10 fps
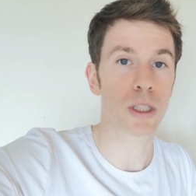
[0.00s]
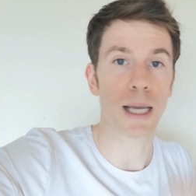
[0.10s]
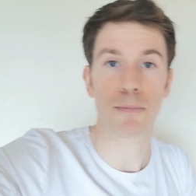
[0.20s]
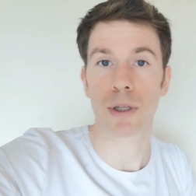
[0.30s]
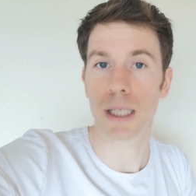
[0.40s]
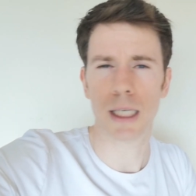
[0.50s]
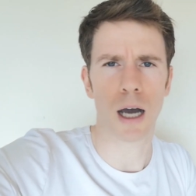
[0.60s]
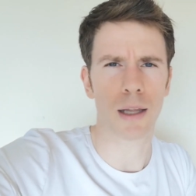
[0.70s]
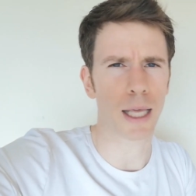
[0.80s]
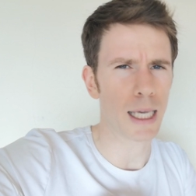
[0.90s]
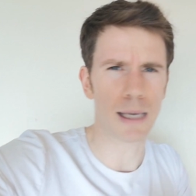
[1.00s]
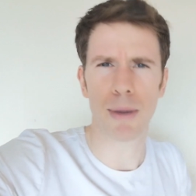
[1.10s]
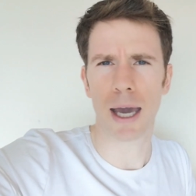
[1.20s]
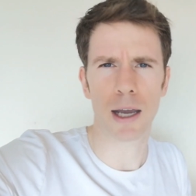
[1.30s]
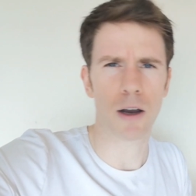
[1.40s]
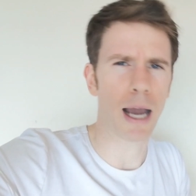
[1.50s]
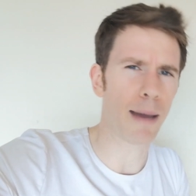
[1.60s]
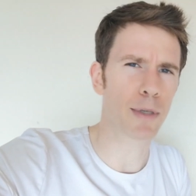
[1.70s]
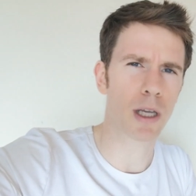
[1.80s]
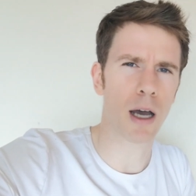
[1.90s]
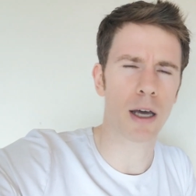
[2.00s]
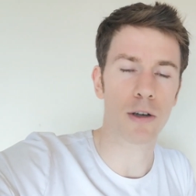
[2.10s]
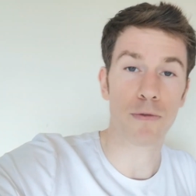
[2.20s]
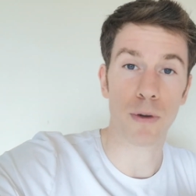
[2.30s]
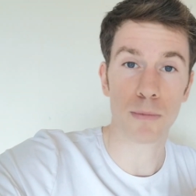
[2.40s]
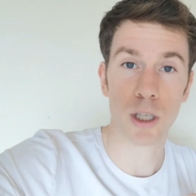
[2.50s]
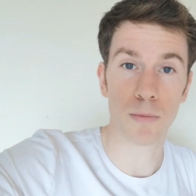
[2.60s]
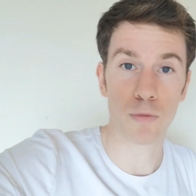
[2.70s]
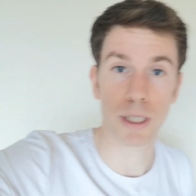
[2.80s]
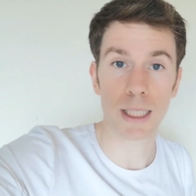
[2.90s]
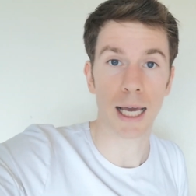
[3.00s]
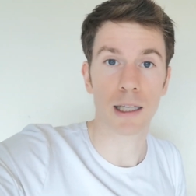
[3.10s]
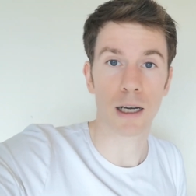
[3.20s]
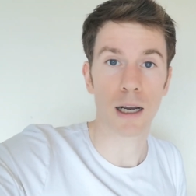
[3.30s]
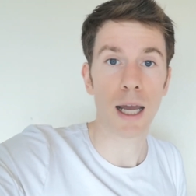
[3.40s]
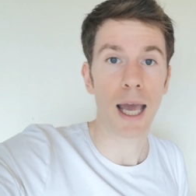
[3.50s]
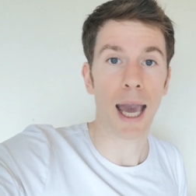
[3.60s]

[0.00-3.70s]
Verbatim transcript: separately on like eBay or Amazon or from some retailer